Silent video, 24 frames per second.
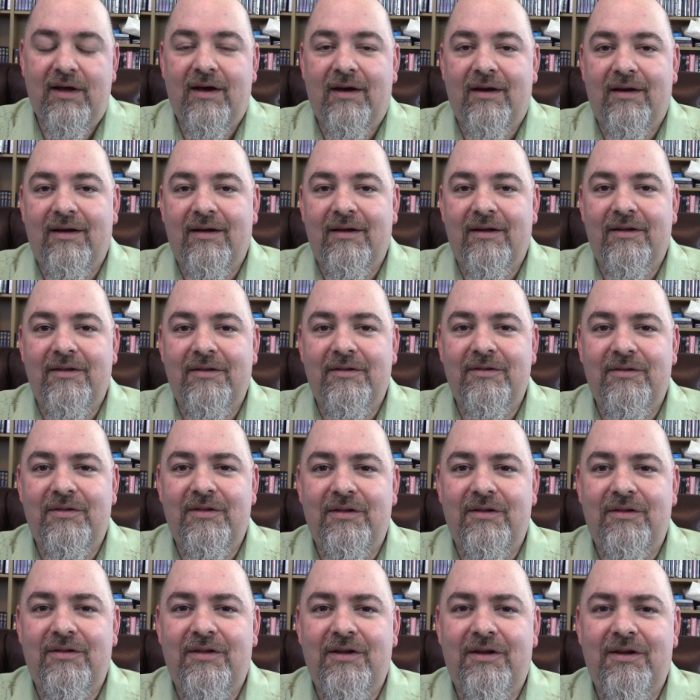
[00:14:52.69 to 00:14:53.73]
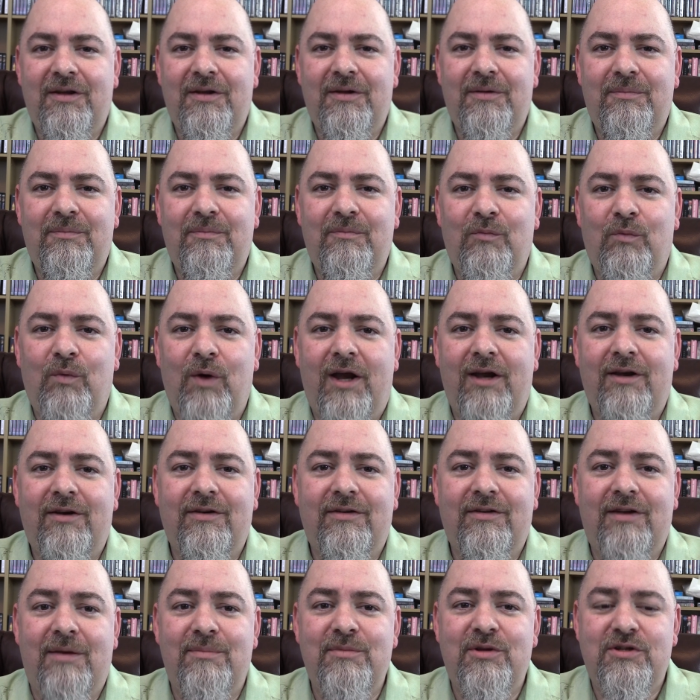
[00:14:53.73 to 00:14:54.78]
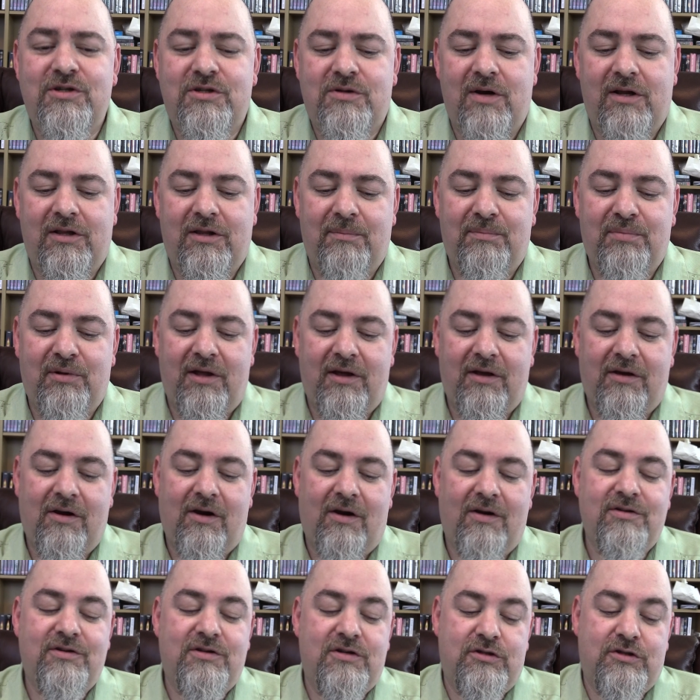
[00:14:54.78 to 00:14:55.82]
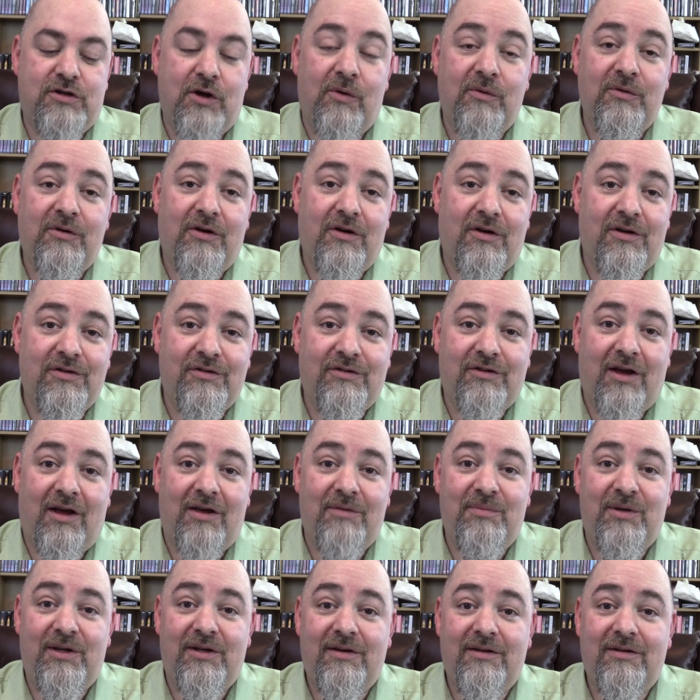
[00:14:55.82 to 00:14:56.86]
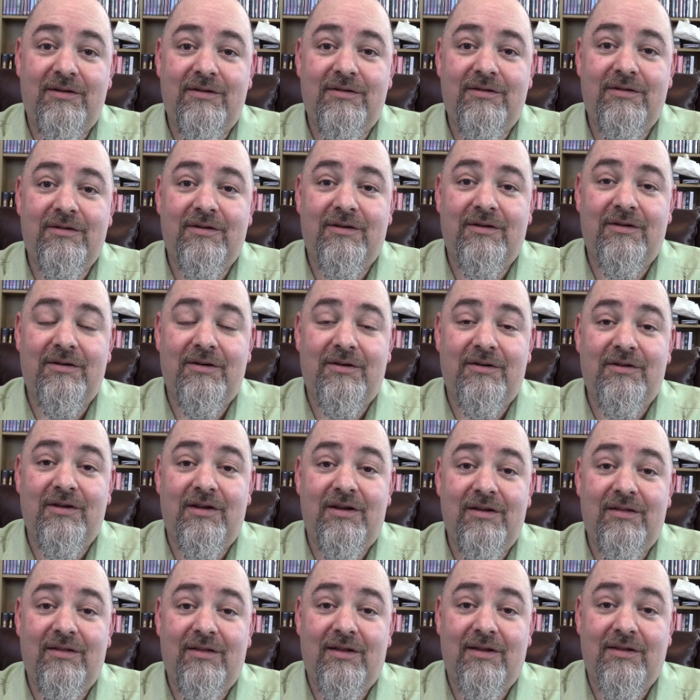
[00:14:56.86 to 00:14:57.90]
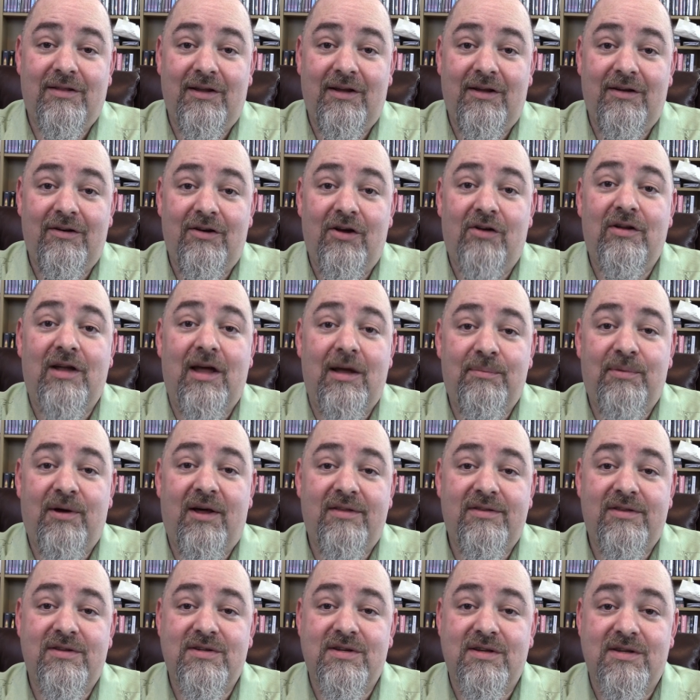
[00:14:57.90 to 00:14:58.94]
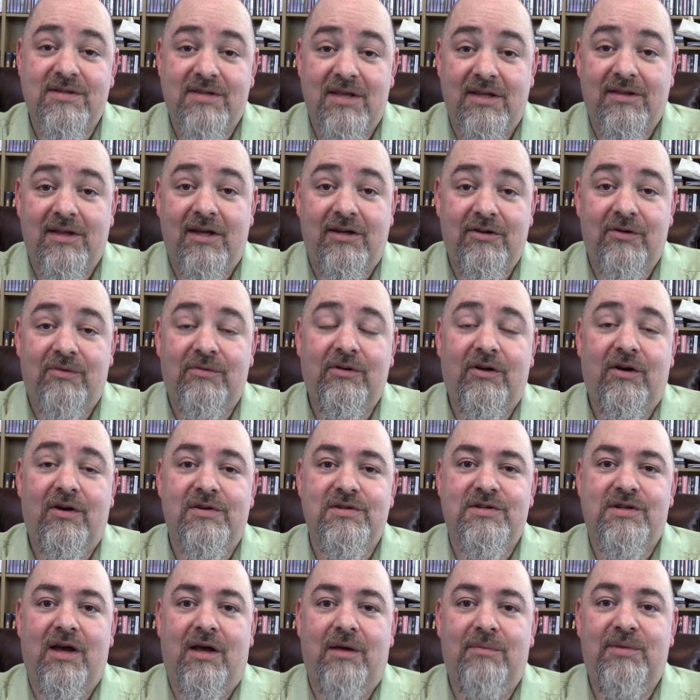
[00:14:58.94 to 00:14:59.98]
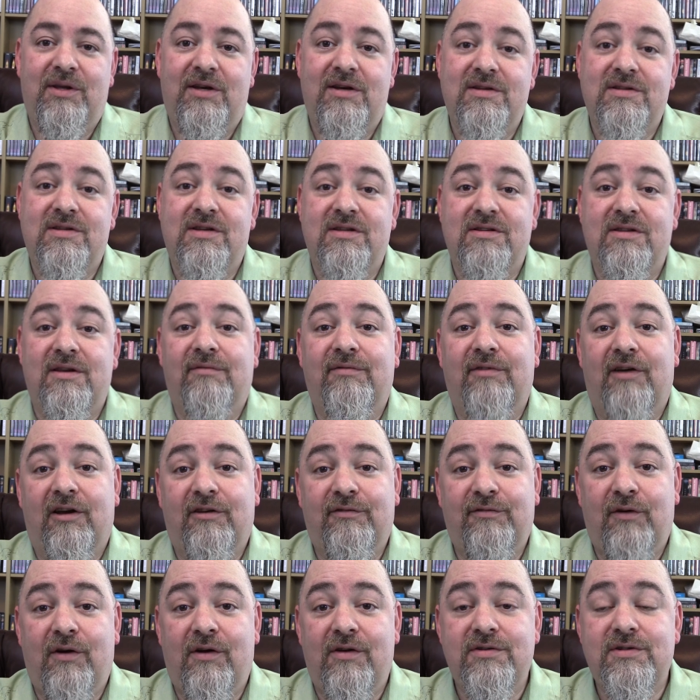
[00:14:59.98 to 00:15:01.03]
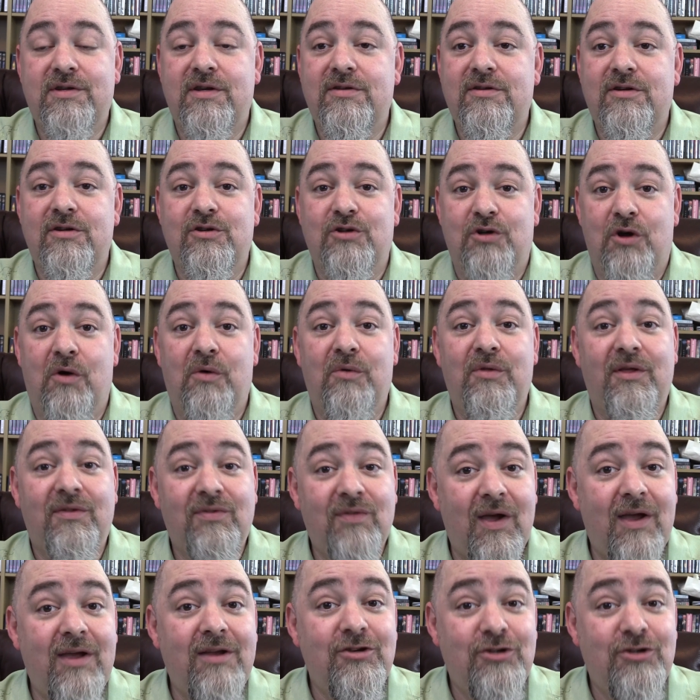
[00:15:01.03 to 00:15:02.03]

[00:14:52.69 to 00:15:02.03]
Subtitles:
The way to demonstrate that playing cards don't cause diabetes, that the null hypothesis that they don't cause diabetes is in fact false, is to show that they